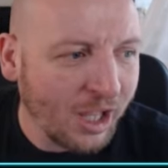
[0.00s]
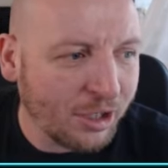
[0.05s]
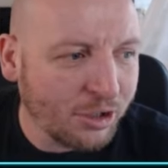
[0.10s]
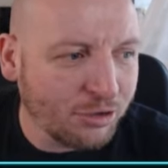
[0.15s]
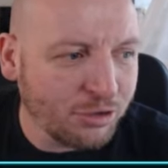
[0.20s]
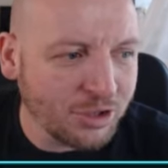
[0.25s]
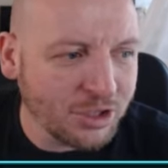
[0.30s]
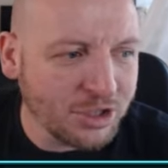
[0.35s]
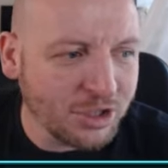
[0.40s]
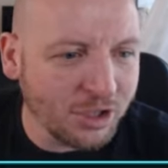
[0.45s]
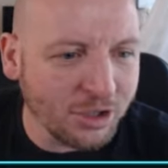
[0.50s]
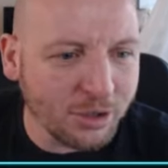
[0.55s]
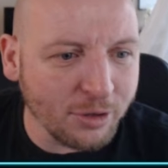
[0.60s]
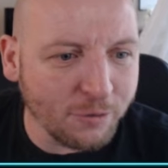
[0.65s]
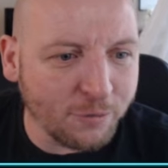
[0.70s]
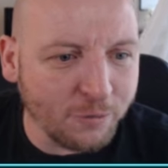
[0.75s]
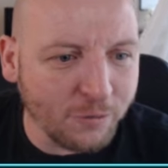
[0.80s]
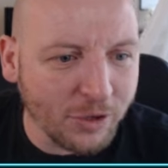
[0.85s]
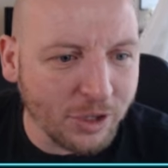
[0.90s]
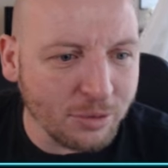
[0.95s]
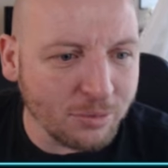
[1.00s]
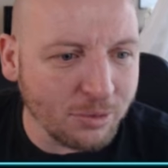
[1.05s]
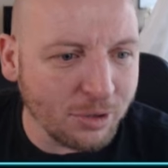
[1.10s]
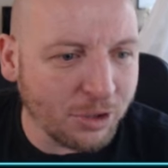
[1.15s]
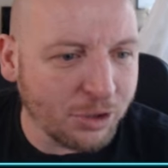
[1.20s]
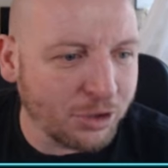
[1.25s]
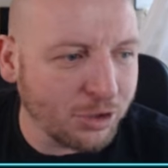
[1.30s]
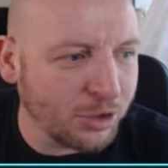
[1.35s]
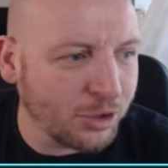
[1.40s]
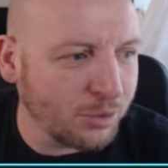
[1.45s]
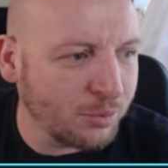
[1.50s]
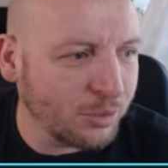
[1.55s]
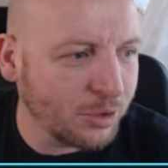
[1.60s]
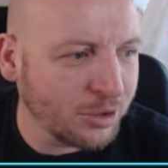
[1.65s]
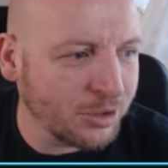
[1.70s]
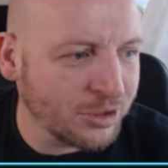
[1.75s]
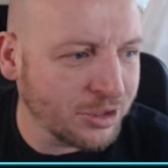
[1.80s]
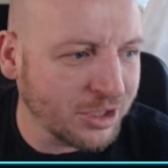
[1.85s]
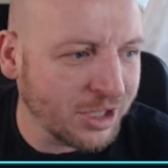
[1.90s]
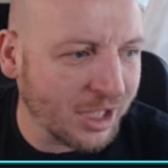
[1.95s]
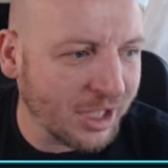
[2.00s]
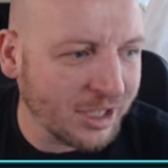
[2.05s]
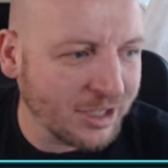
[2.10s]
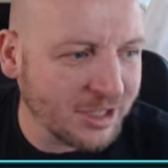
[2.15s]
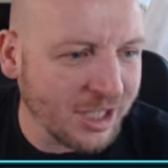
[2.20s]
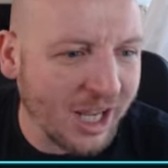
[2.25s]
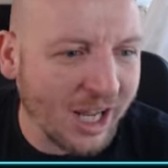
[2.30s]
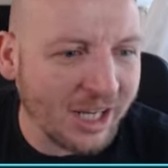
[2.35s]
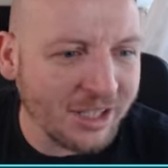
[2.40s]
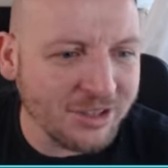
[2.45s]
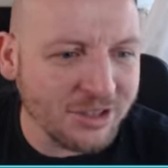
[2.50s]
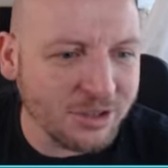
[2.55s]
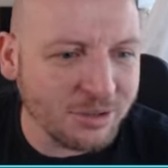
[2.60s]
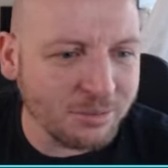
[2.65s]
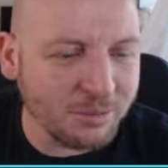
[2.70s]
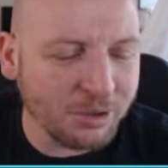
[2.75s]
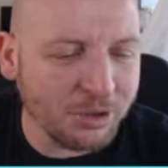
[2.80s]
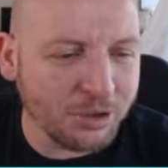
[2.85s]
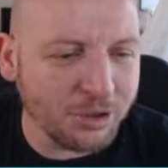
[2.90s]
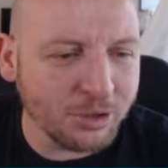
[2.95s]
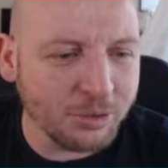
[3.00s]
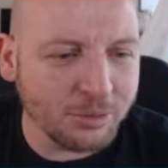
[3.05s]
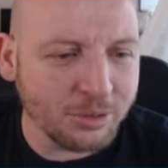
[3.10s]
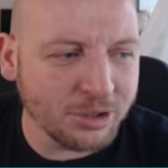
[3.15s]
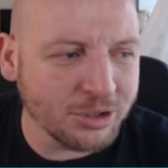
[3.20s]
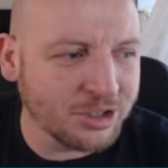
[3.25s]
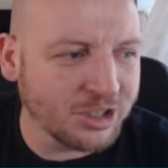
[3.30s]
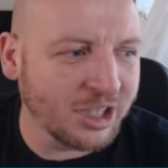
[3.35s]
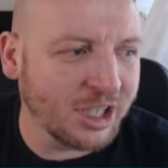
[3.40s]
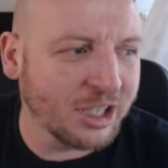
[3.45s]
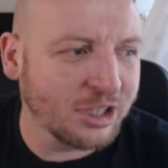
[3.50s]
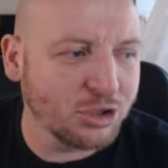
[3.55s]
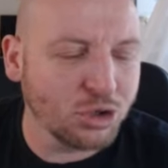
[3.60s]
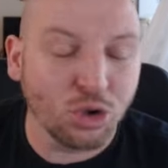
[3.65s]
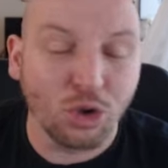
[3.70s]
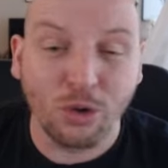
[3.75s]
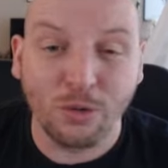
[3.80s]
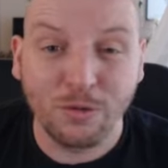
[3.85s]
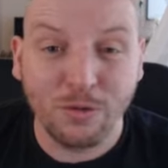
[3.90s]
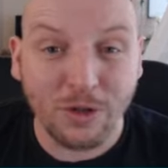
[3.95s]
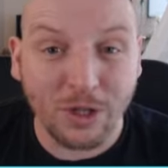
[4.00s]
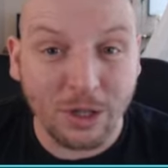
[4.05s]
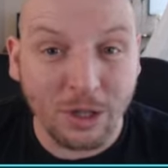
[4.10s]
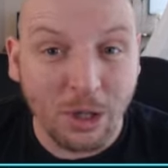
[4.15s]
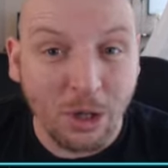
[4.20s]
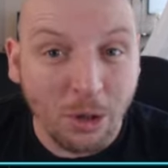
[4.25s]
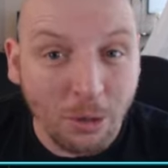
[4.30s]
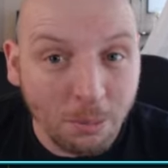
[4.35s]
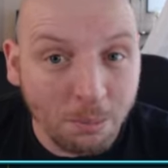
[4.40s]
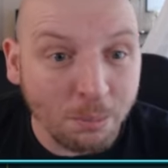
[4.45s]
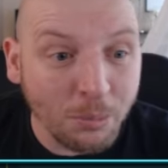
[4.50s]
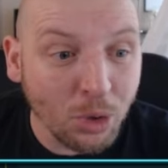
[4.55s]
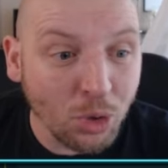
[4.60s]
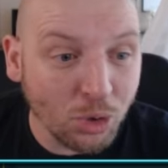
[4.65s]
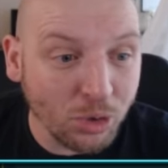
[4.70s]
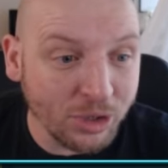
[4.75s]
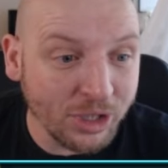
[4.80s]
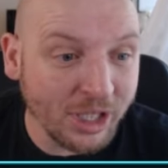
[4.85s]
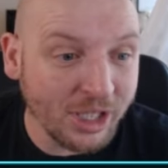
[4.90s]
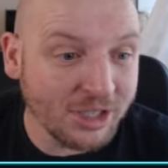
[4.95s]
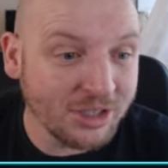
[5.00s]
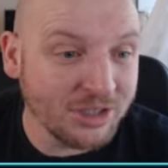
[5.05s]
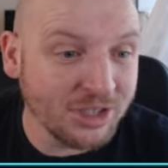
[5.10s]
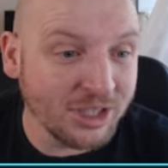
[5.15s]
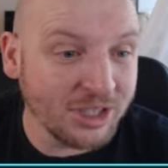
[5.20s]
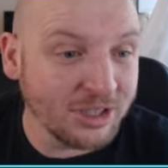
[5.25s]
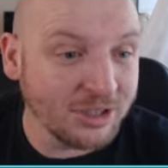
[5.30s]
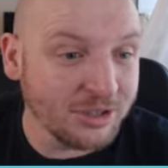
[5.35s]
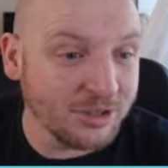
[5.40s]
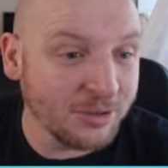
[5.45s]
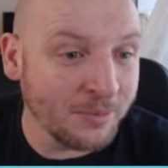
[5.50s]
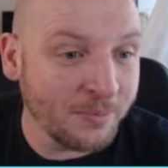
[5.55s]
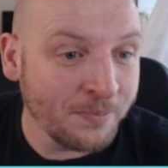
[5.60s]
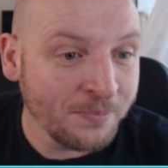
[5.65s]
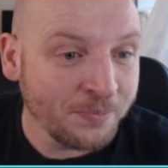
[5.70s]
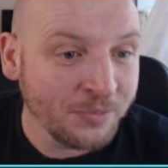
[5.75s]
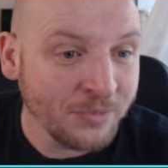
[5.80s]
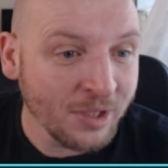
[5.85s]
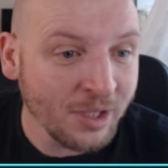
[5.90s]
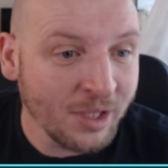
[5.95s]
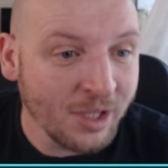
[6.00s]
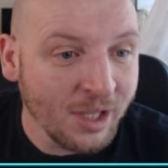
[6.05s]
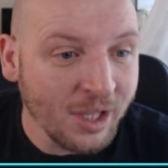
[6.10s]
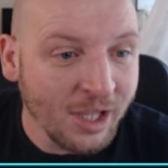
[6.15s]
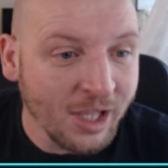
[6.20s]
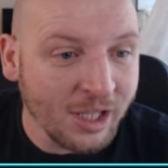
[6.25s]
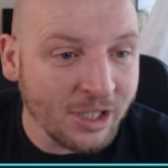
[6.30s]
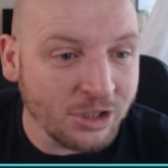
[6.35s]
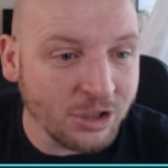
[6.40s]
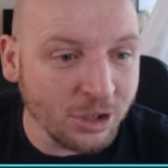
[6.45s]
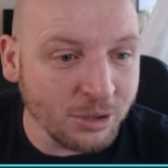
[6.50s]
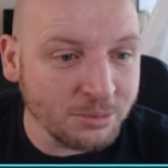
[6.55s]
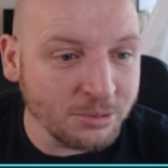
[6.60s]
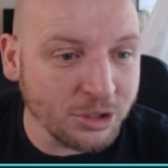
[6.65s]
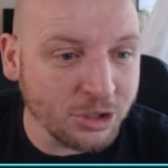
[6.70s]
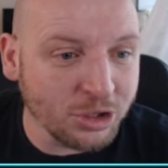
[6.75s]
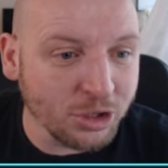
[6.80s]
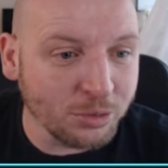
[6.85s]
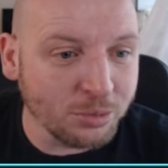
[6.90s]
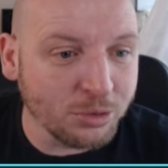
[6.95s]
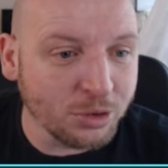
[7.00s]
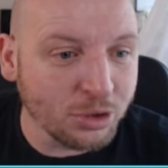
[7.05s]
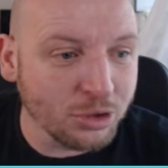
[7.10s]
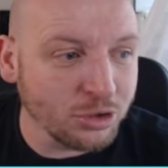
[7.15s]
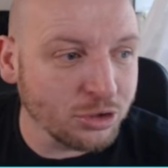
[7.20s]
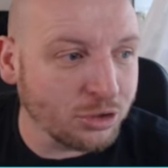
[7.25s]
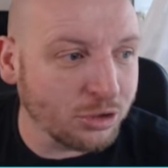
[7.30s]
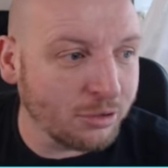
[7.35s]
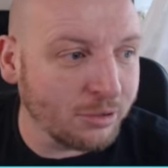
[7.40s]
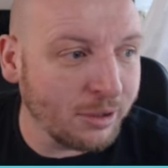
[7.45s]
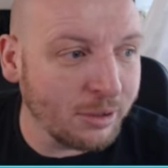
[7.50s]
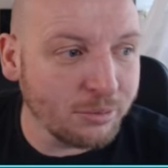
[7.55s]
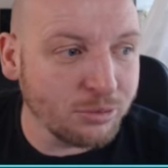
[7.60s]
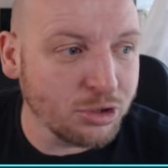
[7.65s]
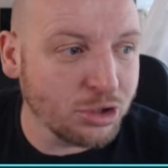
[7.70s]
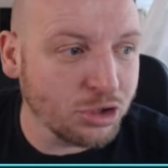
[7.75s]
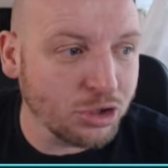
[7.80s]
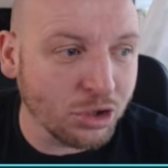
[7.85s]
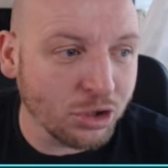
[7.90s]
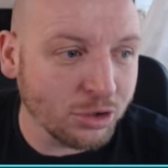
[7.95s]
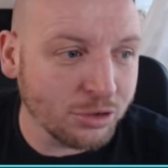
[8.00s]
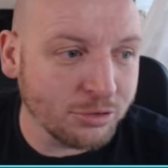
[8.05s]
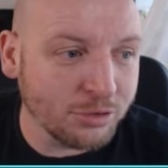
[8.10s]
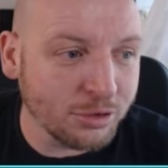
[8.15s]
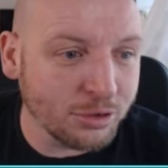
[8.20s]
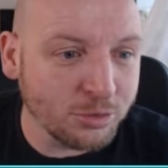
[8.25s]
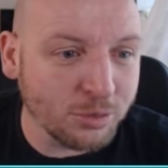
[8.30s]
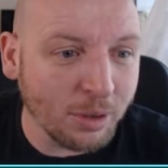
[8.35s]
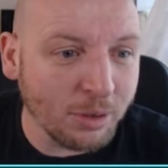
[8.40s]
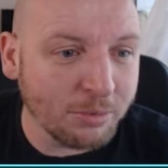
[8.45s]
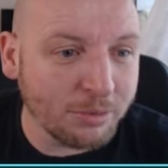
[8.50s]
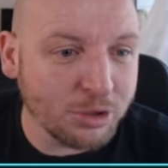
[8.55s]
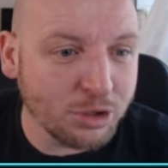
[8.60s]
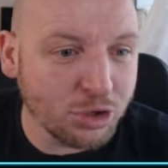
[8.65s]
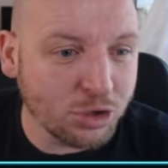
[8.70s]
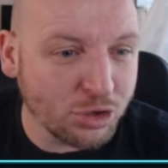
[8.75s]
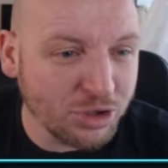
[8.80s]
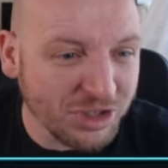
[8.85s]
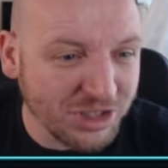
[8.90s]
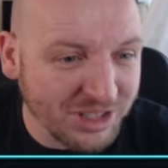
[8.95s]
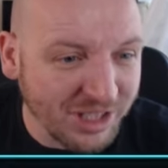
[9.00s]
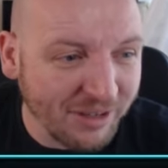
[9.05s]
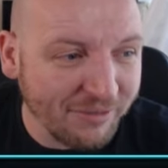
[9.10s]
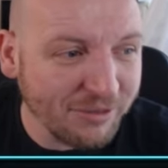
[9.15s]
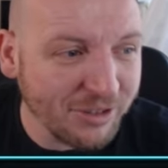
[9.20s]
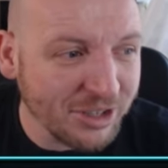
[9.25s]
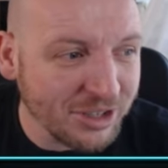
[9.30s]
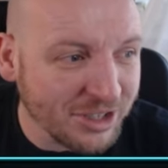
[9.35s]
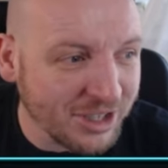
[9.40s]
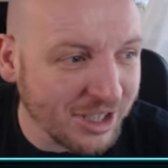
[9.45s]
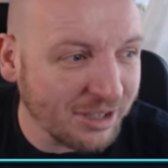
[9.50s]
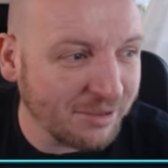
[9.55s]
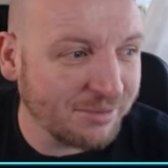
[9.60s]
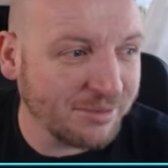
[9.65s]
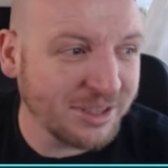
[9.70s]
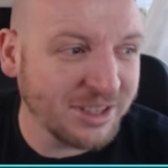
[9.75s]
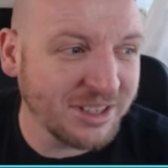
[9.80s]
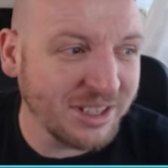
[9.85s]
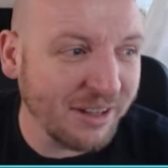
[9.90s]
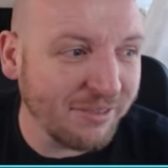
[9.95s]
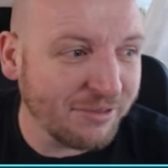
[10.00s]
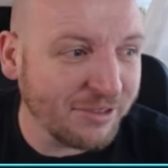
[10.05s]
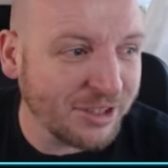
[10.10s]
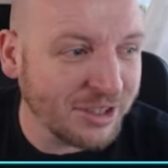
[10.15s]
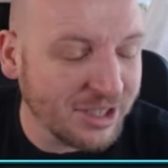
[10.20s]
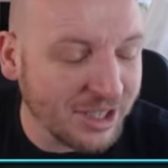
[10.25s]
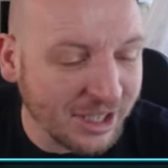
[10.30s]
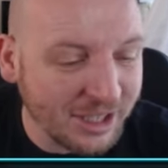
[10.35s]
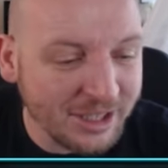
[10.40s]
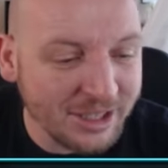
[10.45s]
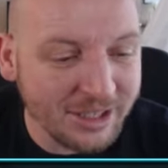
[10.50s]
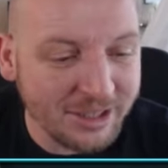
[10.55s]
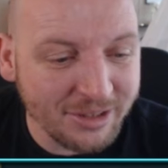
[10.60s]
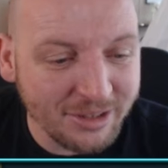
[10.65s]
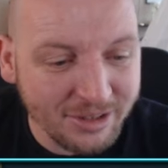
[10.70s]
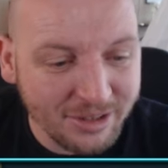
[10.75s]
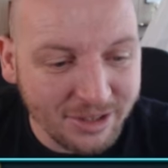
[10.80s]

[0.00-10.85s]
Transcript: Christian the Finn with 31 starts. Hansen with 31 starts. Hopefully more next season. In terms of top goal scorer, it was Sorte as well with 17